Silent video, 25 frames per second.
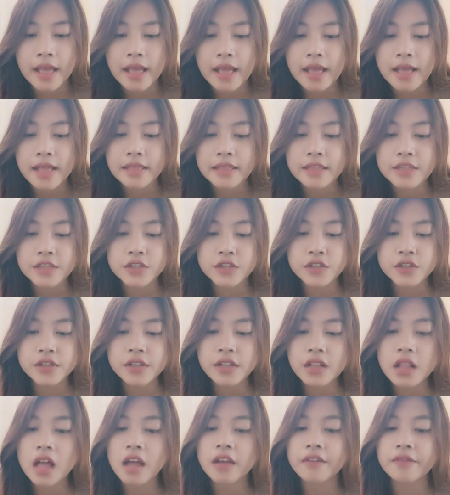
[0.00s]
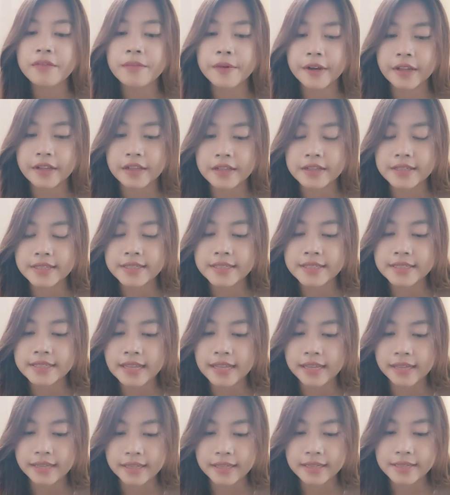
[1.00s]
the Journal of British
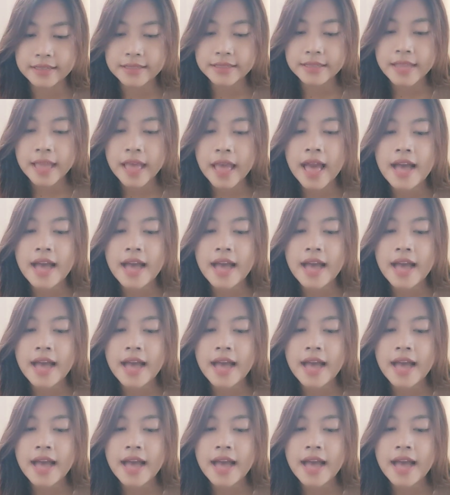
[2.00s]
Studies,